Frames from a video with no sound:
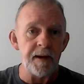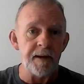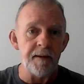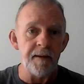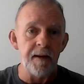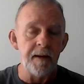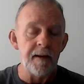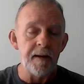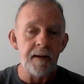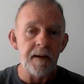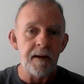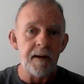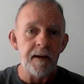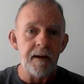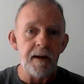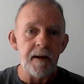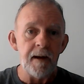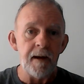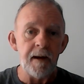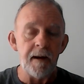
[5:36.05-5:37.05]

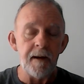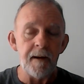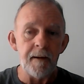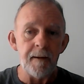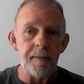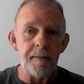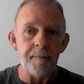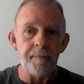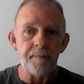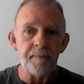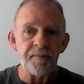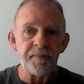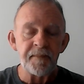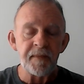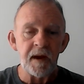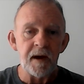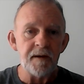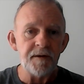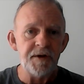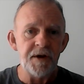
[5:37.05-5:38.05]
And
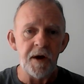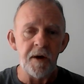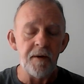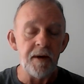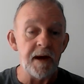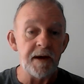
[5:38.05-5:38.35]
Joe